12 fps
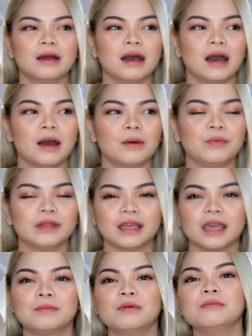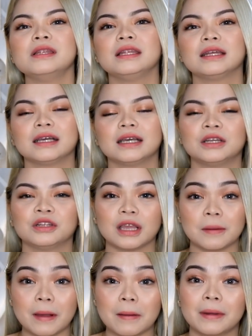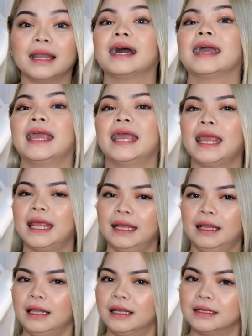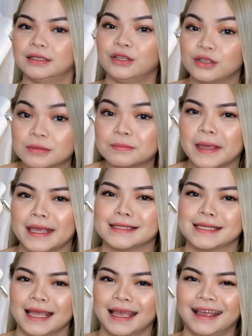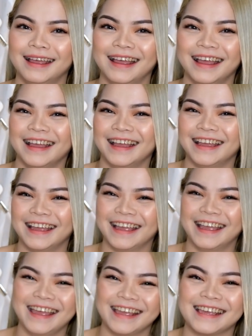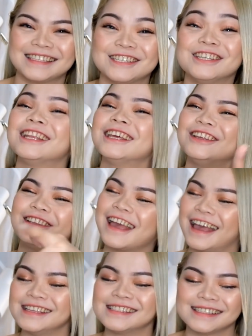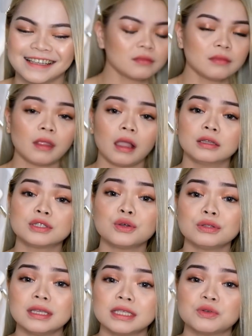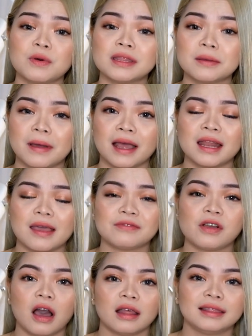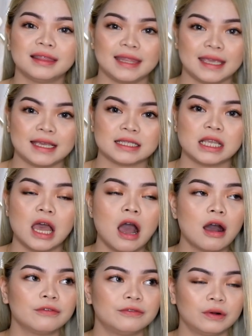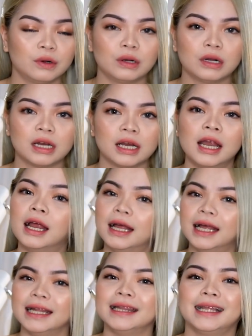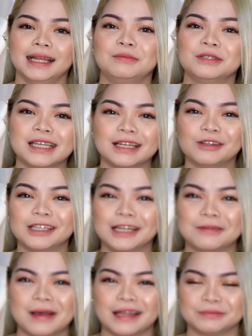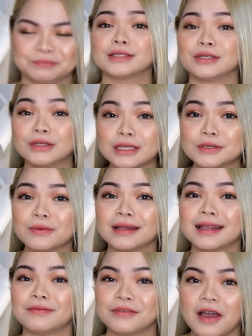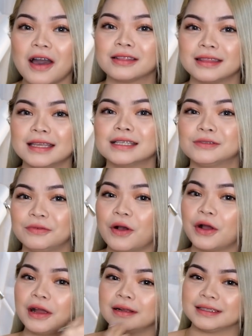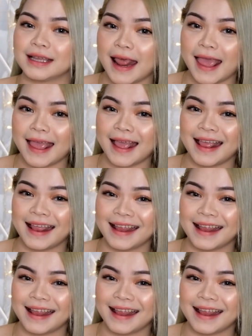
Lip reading: Pwede kayo bumili ng ganun kapag malaki yung space. Gets nyo na yun, guys. So, this one naman, I've got this for... Nakalimutan ko na naman. So, this one, I've got this for... Ta-da!